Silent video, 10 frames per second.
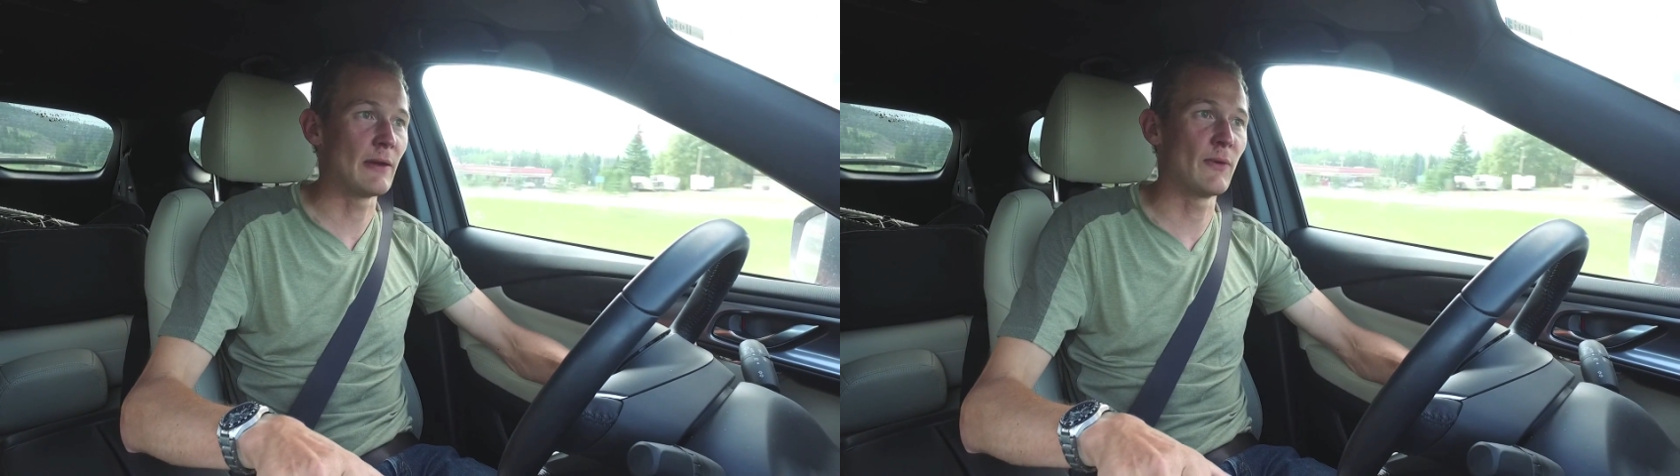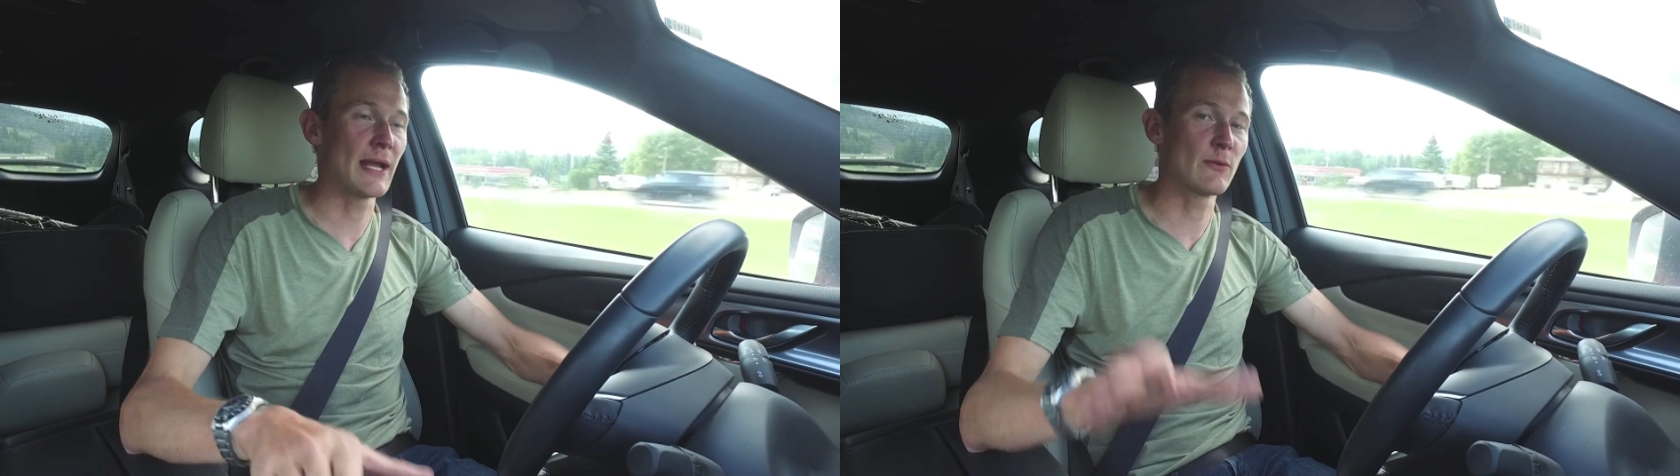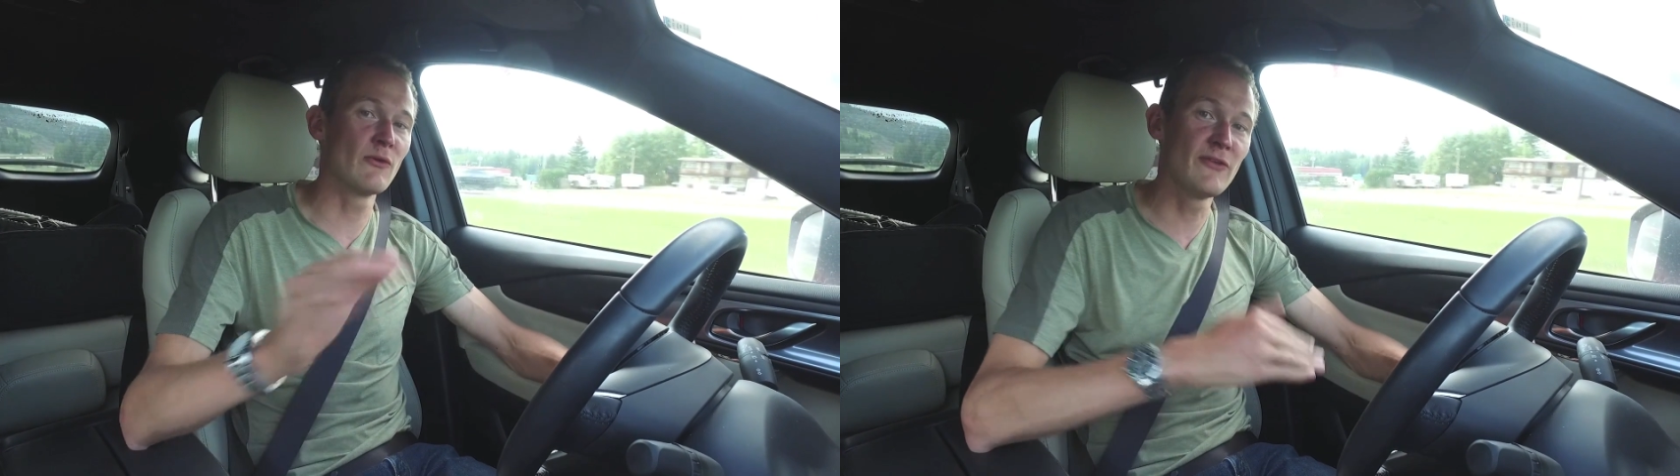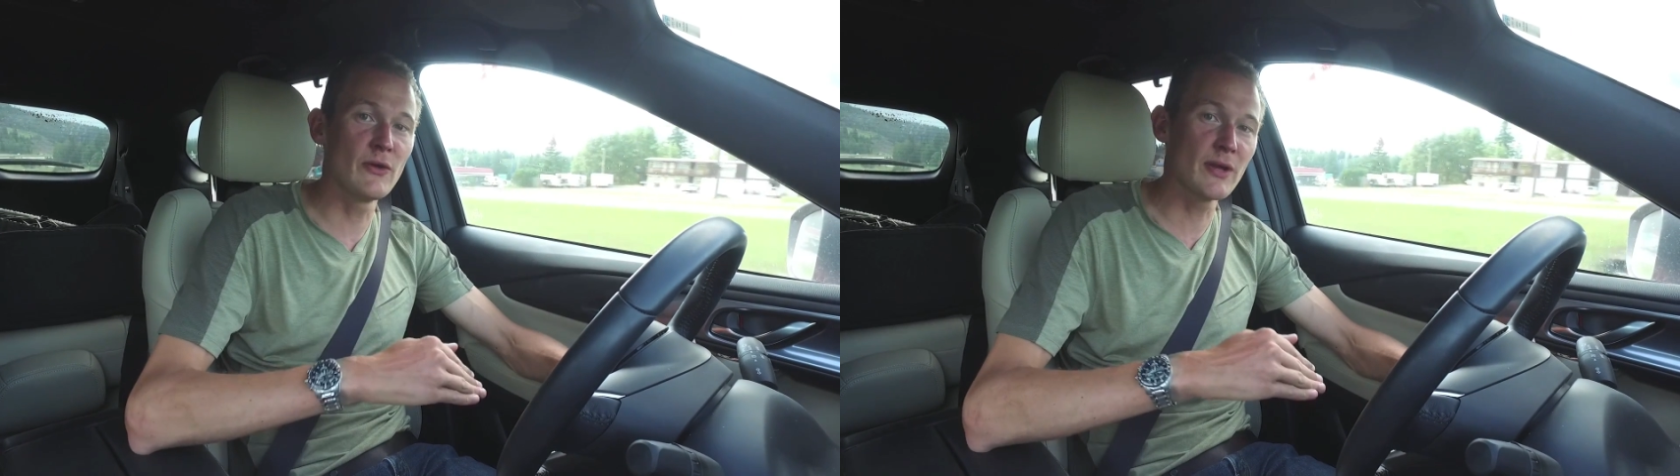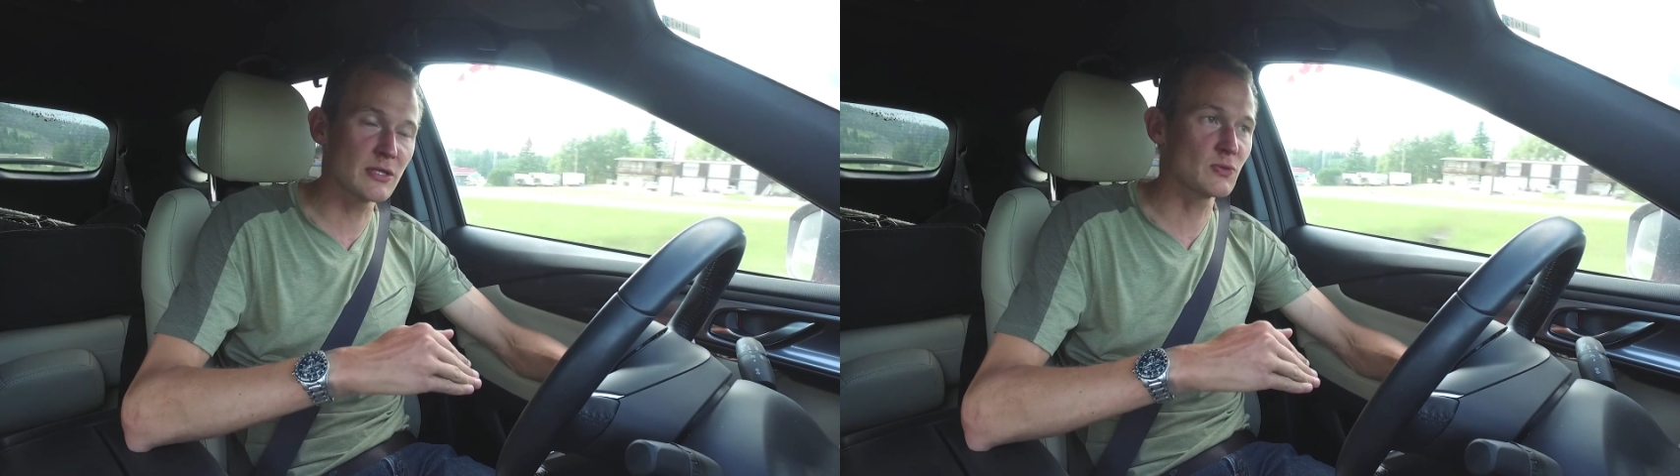When I
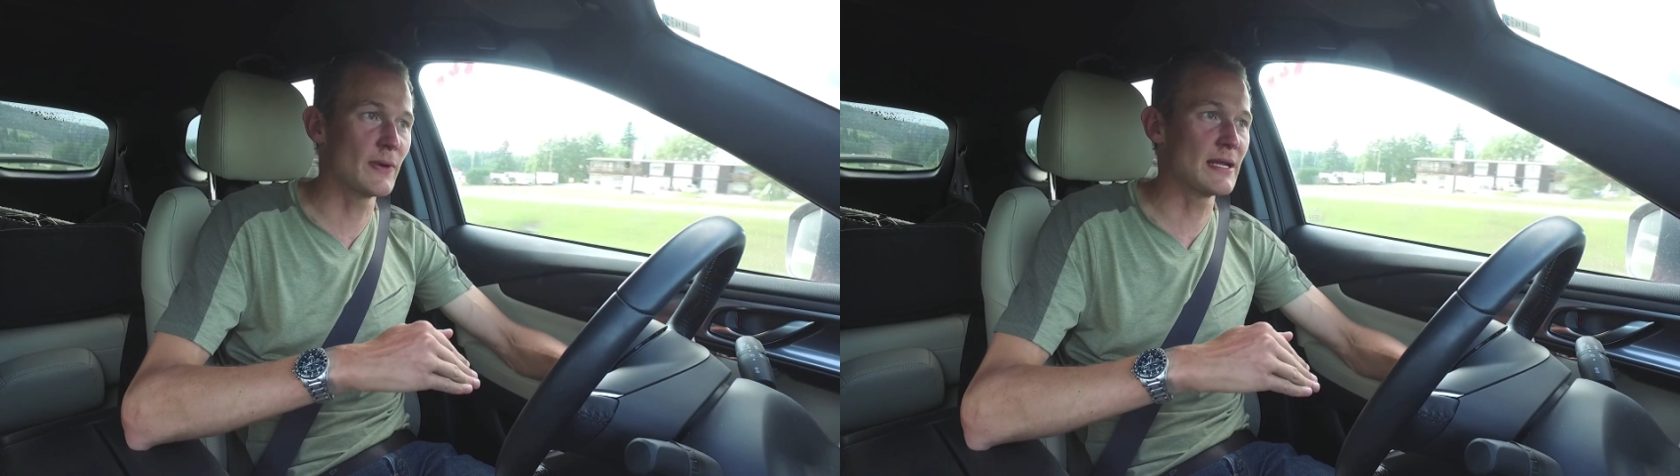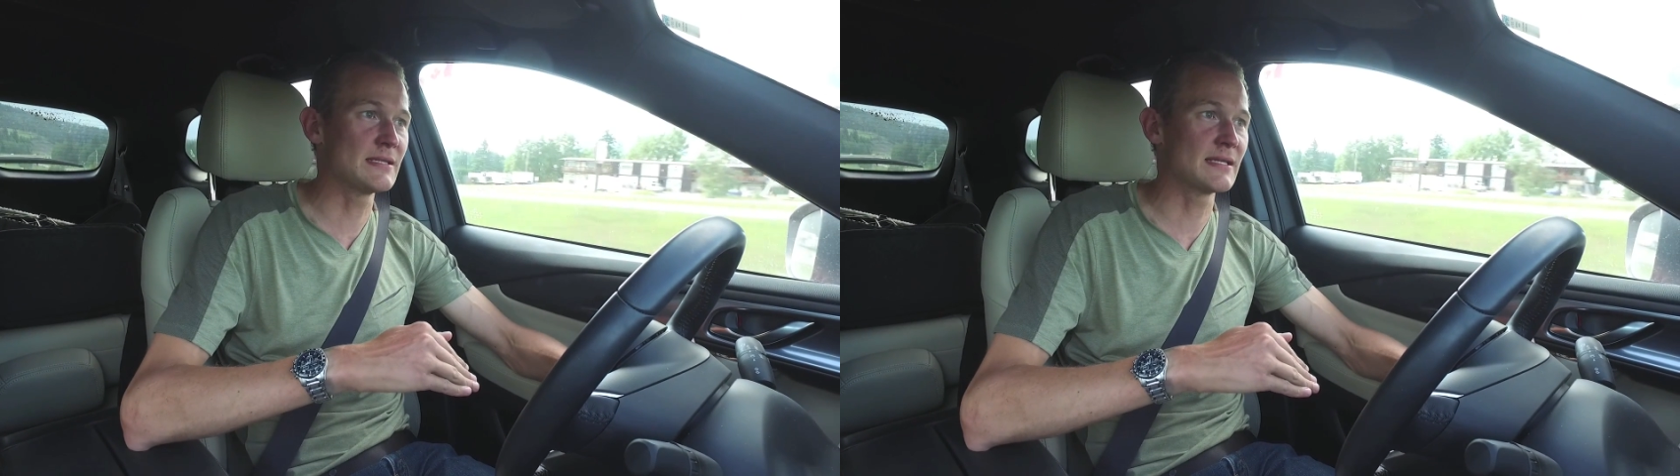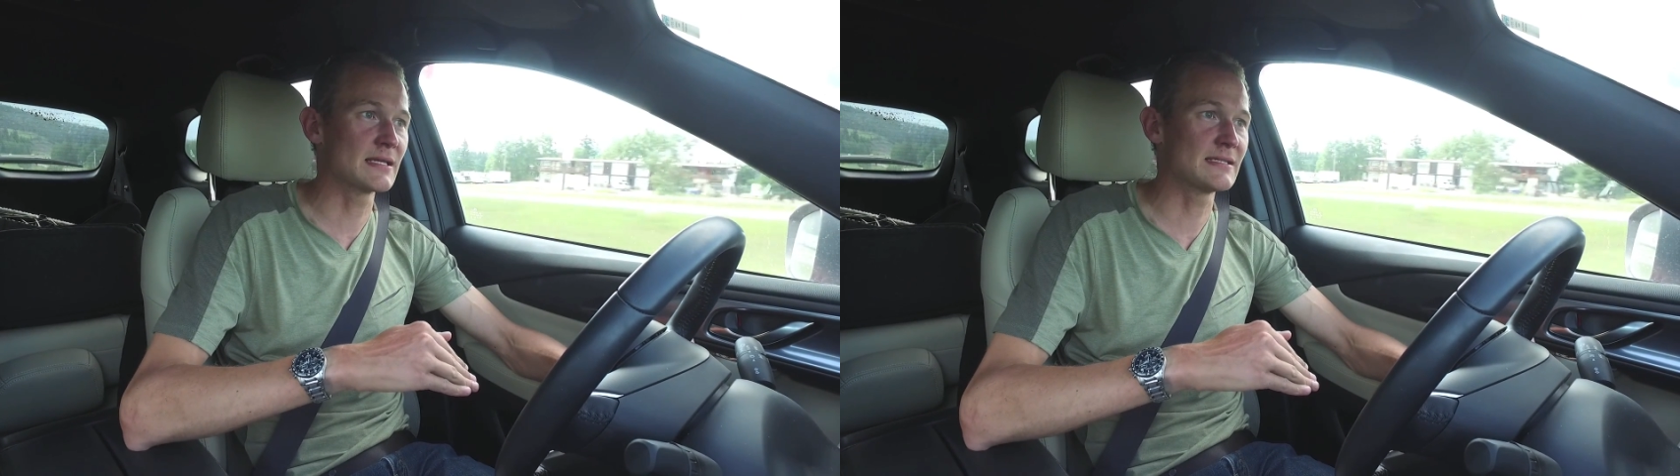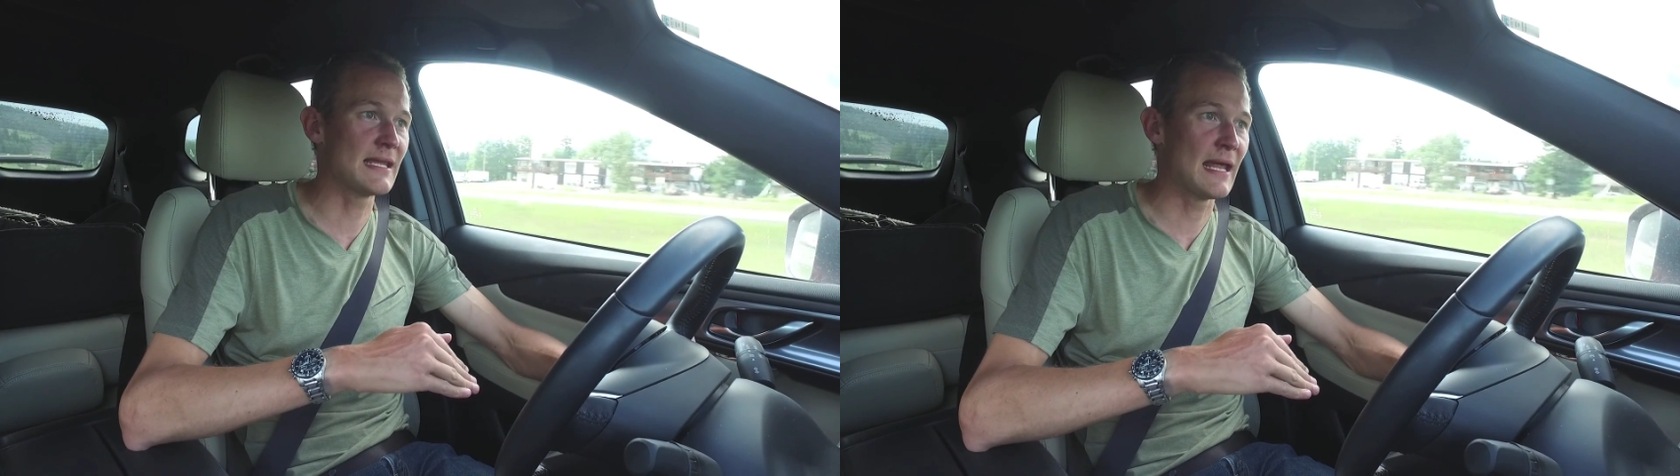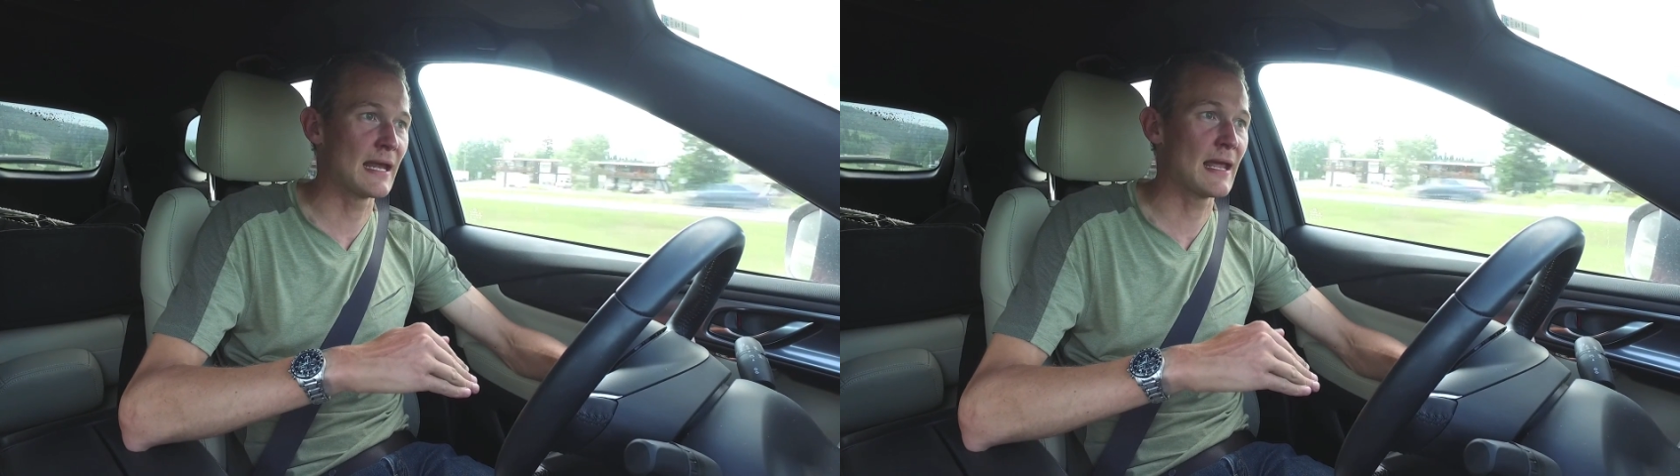reviewed it in
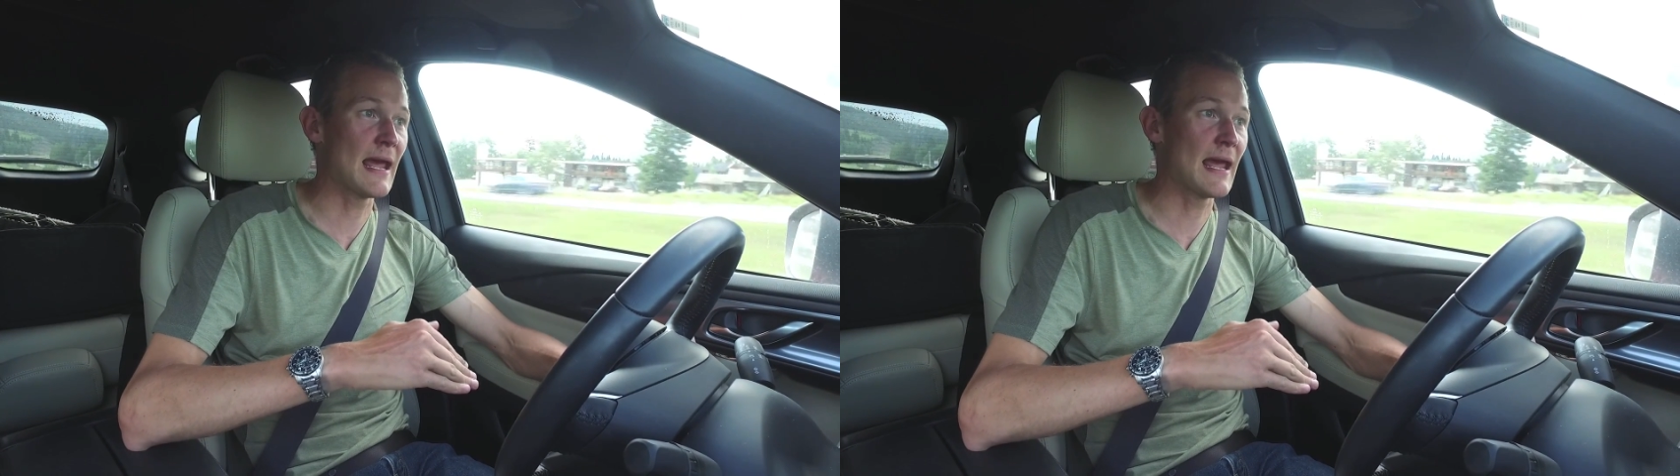2016,